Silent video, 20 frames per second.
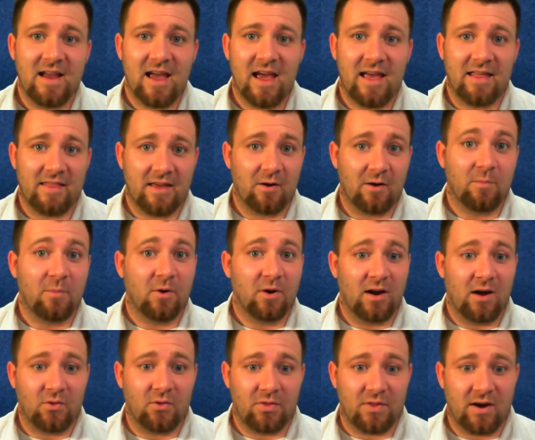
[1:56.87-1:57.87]
that are
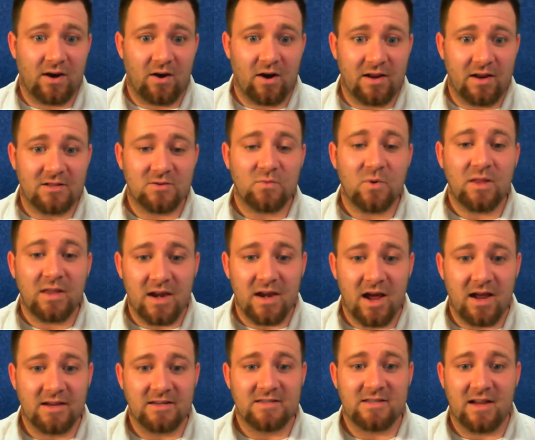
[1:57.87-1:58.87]
put out there, and it's really
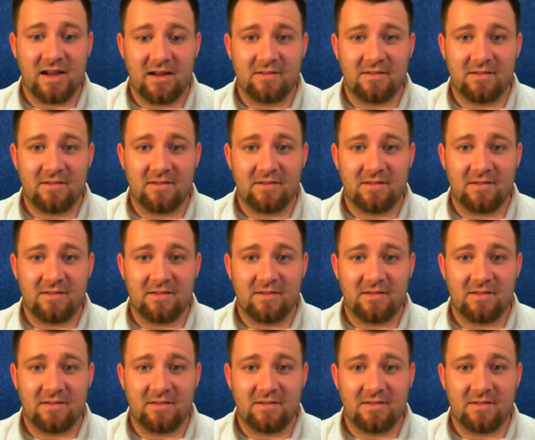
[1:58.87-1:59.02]
nice to